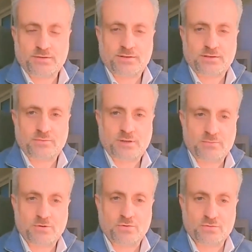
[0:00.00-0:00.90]
So I said, from
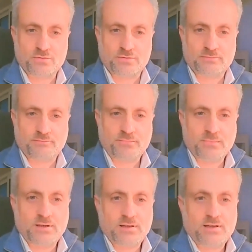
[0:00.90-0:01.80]
Cameroon.
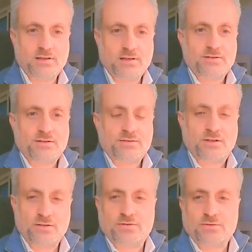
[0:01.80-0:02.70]
So I
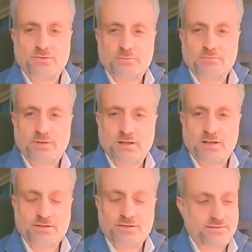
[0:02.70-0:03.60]
said, oh, so you speak
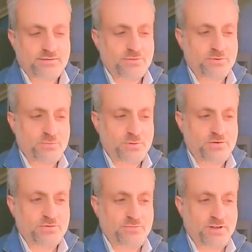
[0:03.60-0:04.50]
French. So we
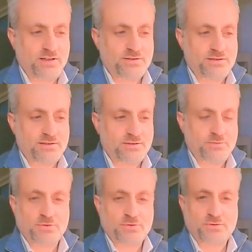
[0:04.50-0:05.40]
switched to French and then
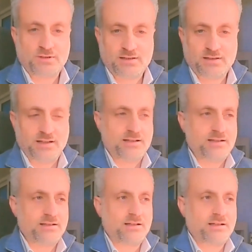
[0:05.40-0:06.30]
we spoke in English. And
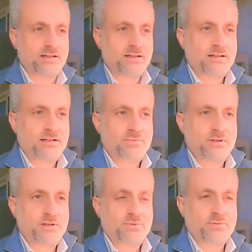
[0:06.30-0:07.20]
then
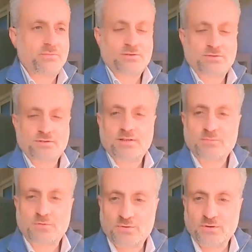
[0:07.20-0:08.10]
we went to the
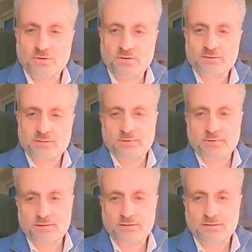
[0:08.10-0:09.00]
same school. I
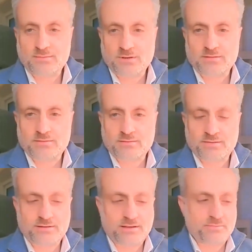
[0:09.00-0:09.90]
mean, he went
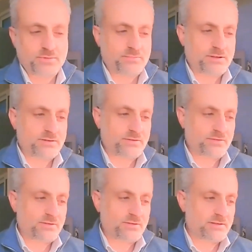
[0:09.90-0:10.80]
later than me
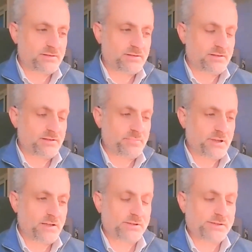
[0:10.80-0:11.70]
because in
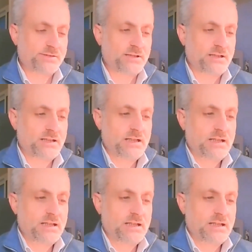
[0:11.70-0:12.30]
Paris.